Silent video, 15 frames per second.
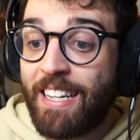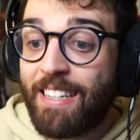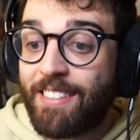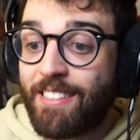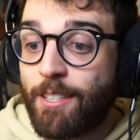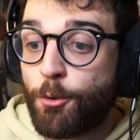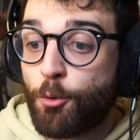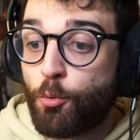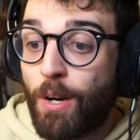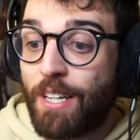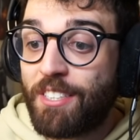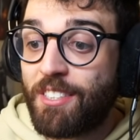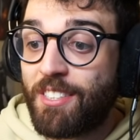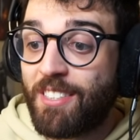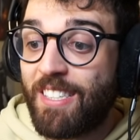it says
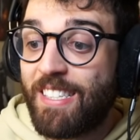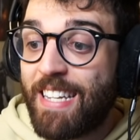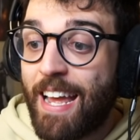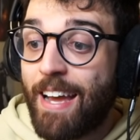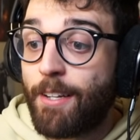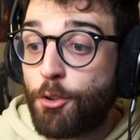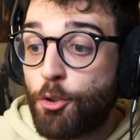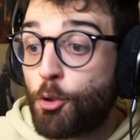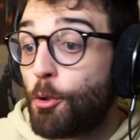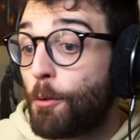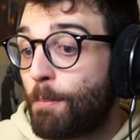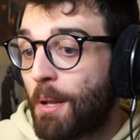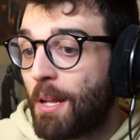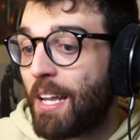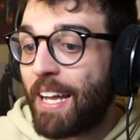register now to
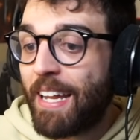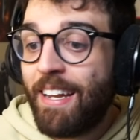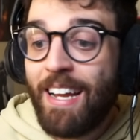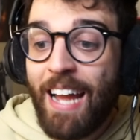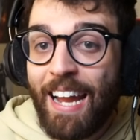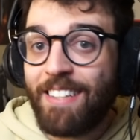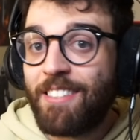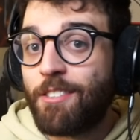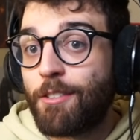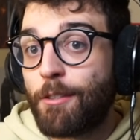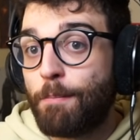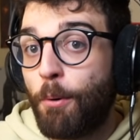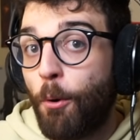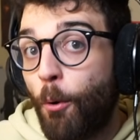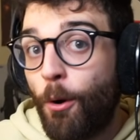play and to
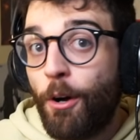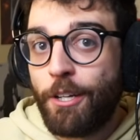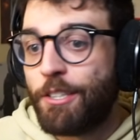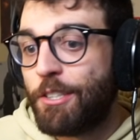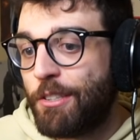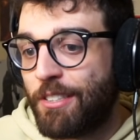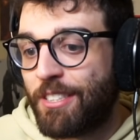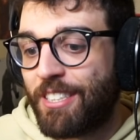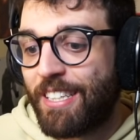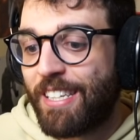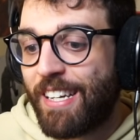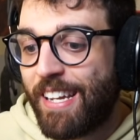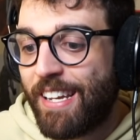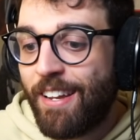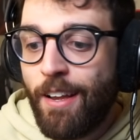support
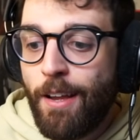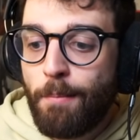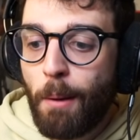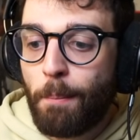UCD.